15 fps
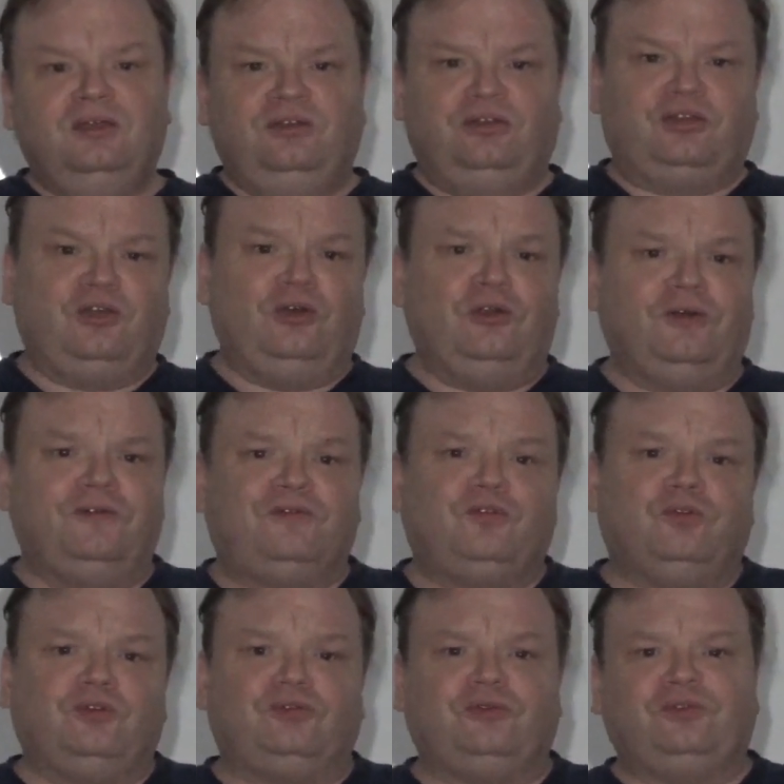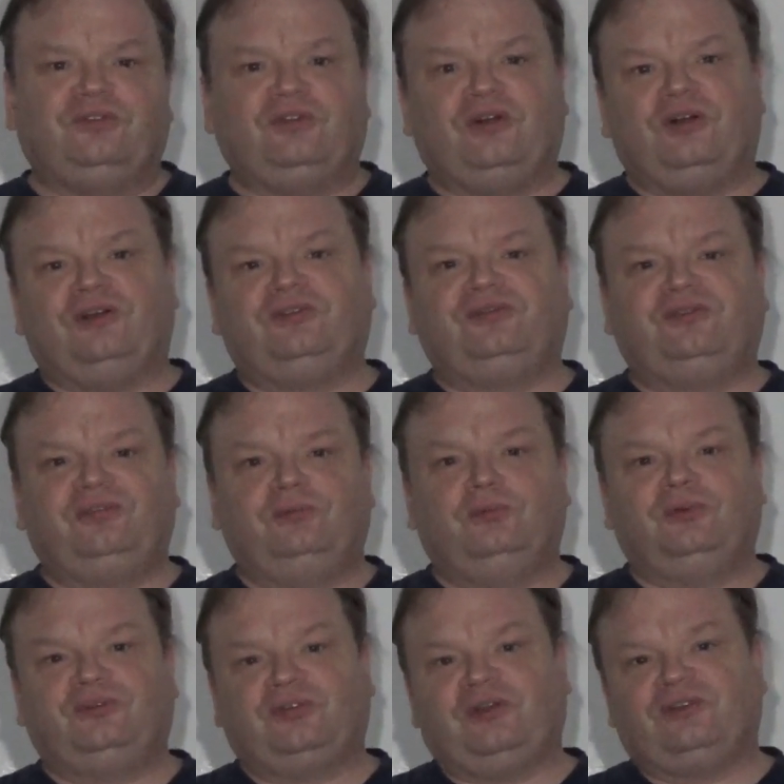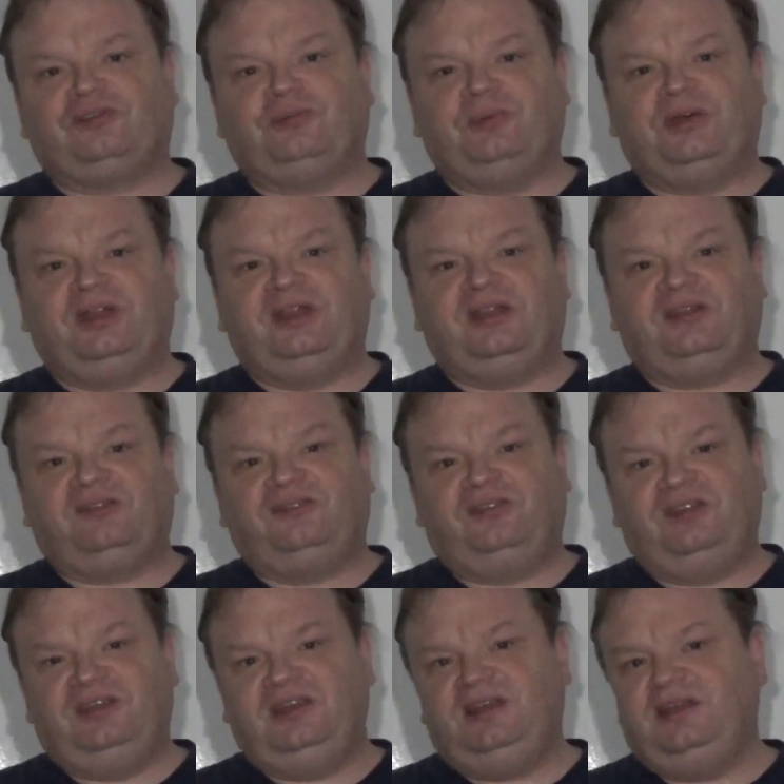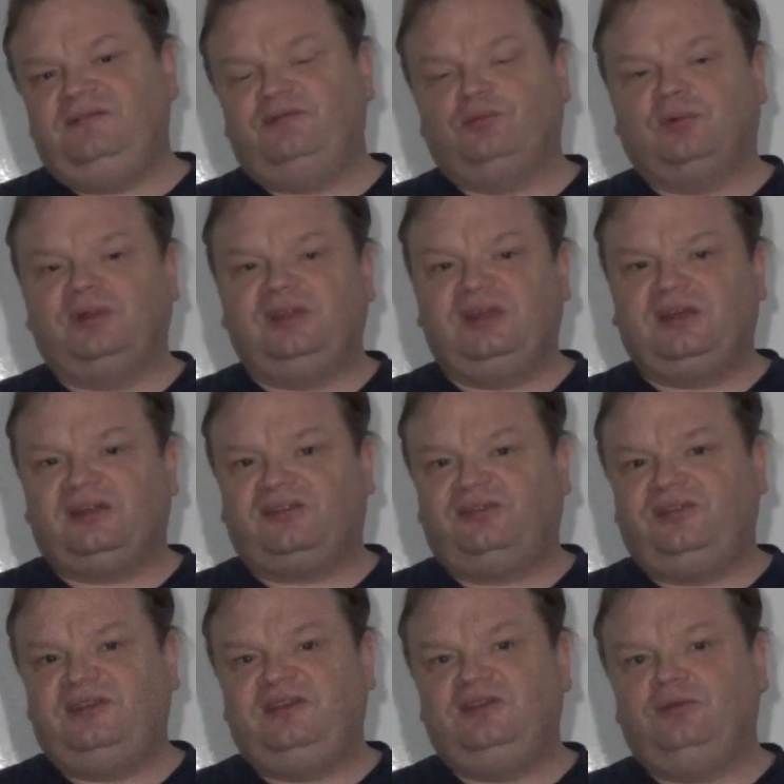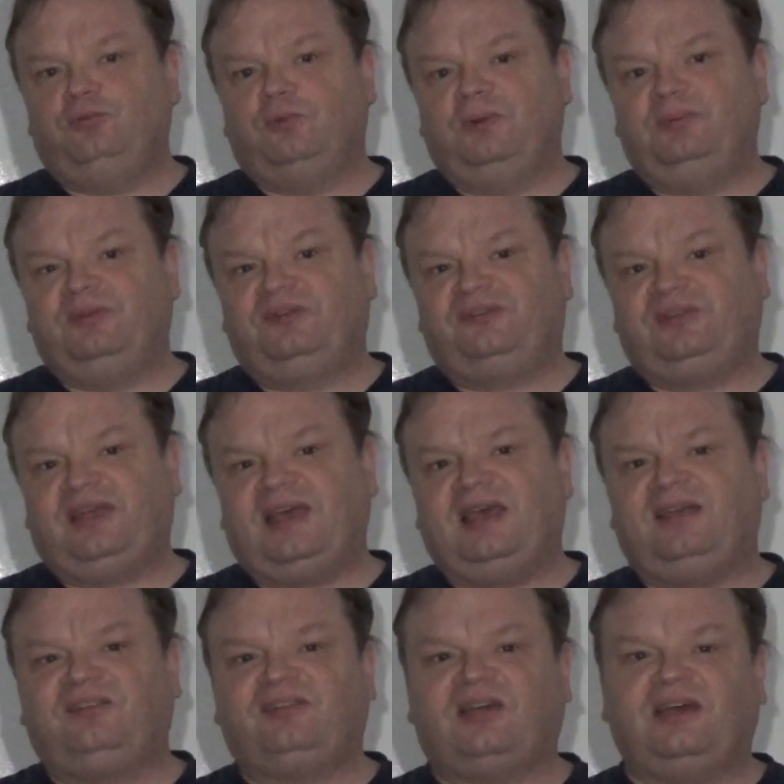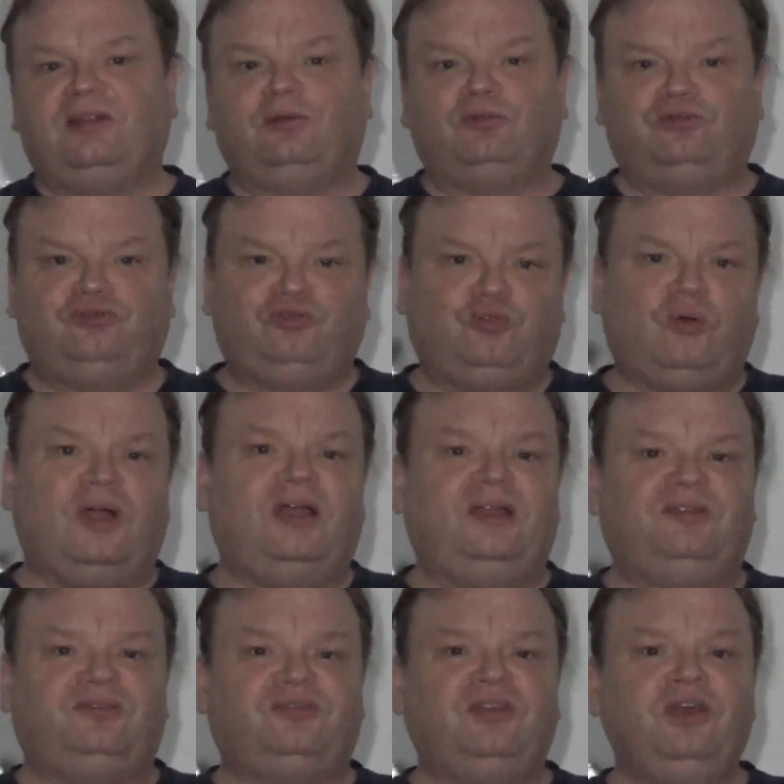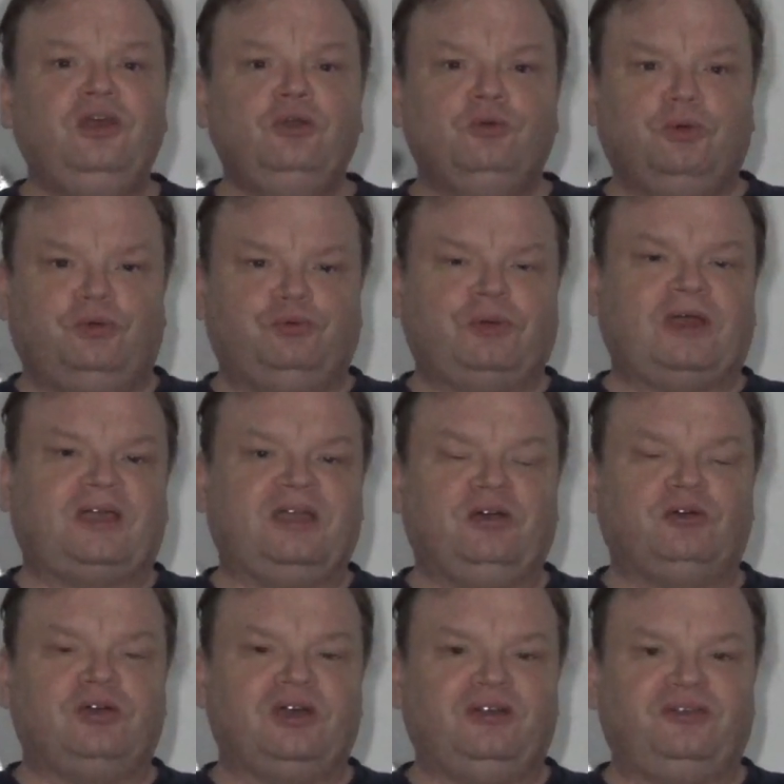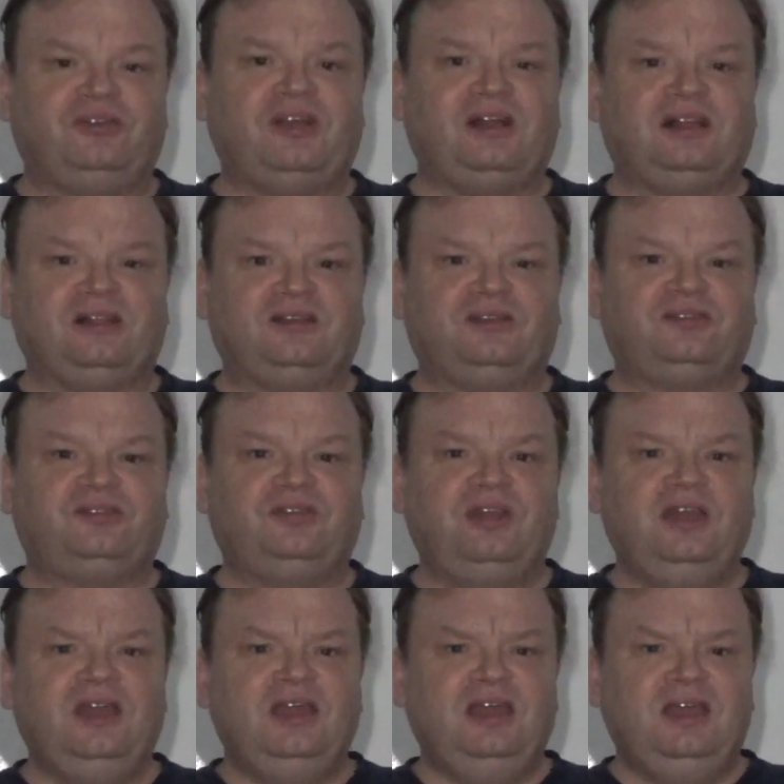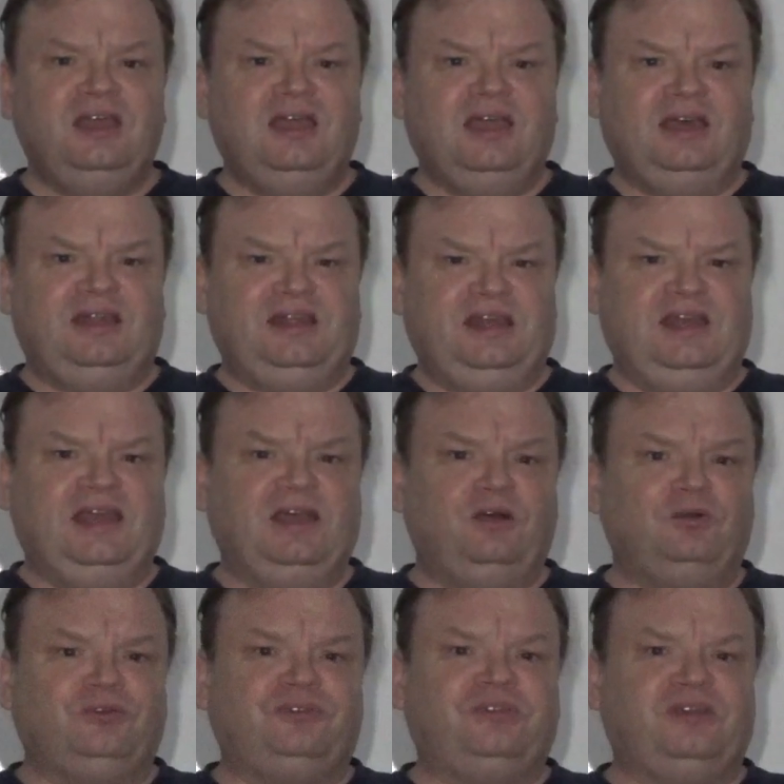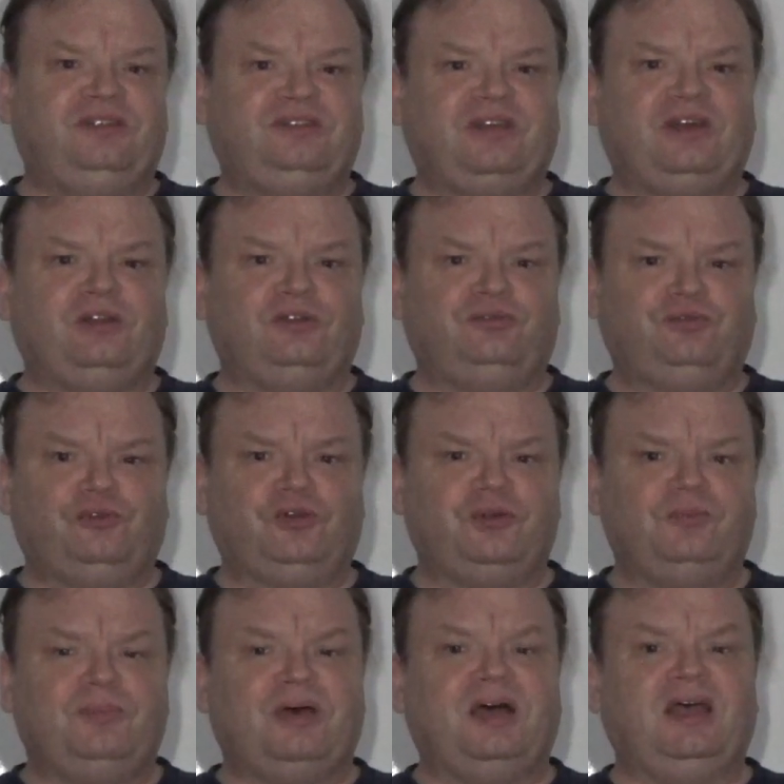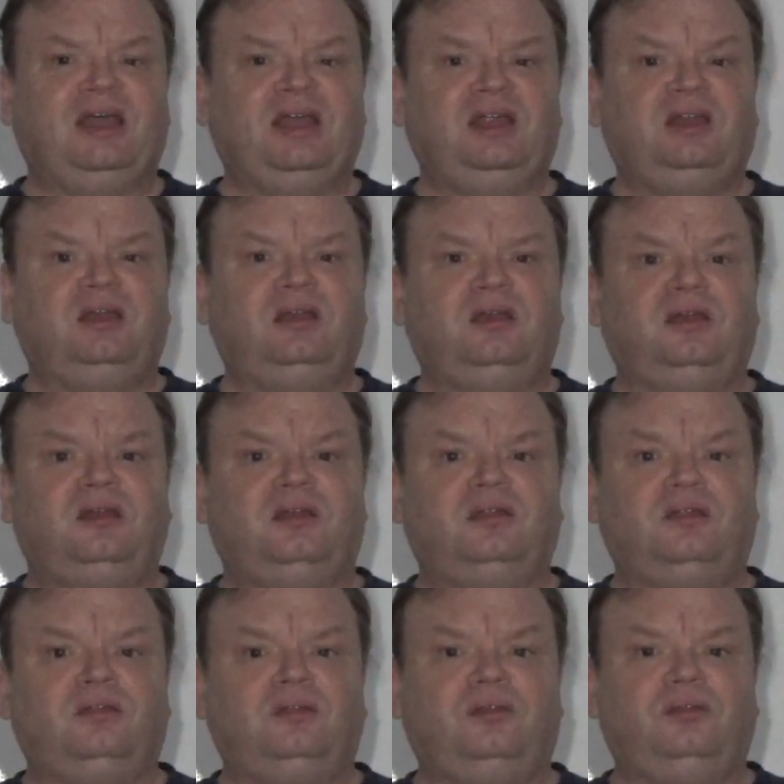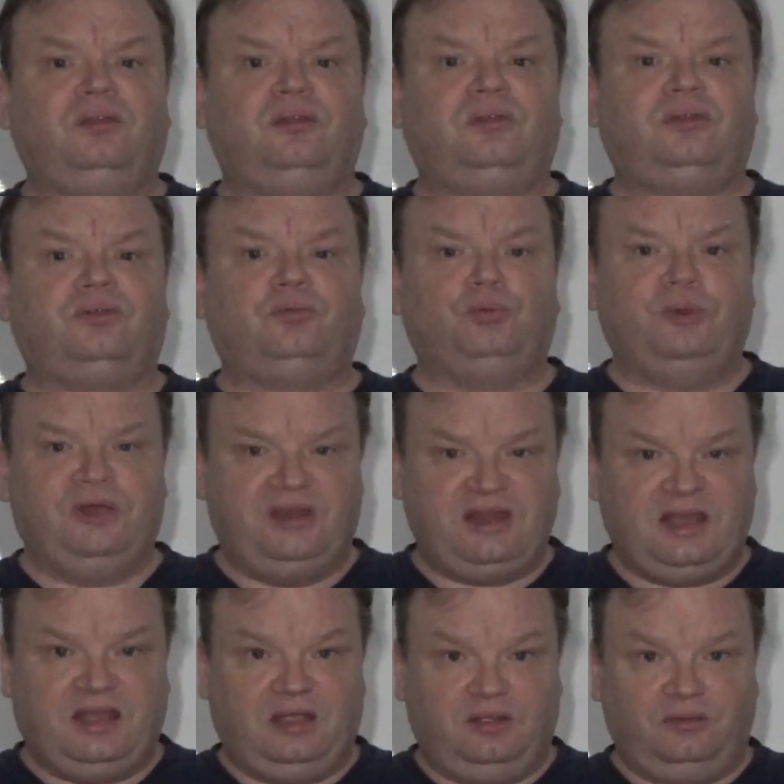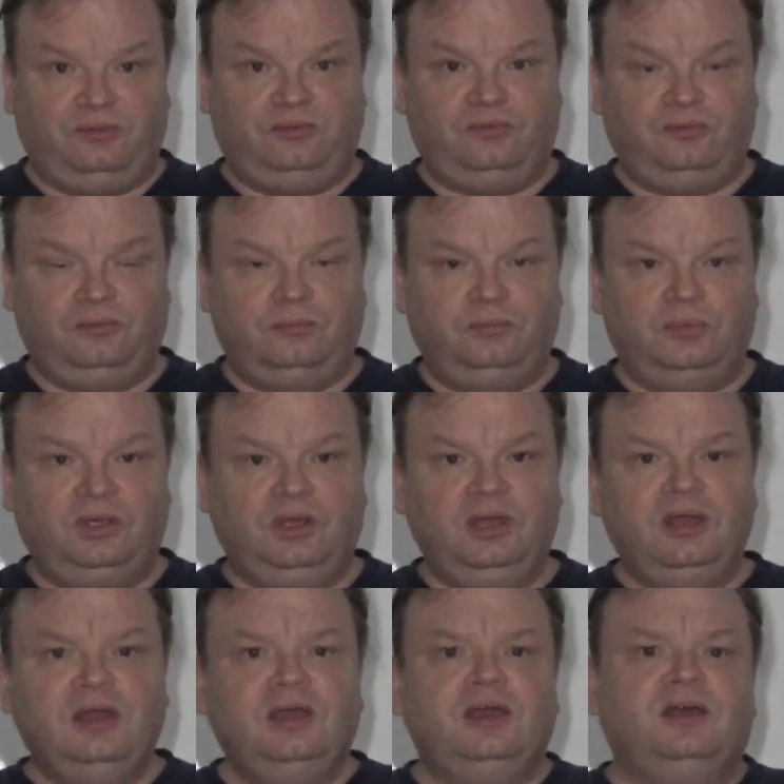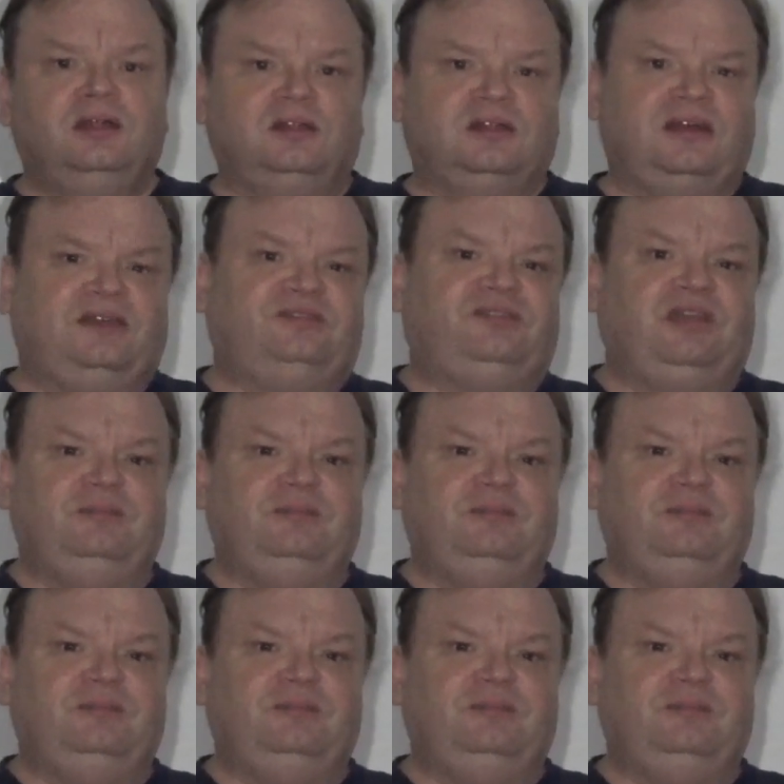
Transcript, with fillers: Dakota, of course, was an awesome, was awesome on NXT. He even won the NXT Women's Tag Titles twice with Raquel Gonzalez, and they held said titles for a combined three days. Last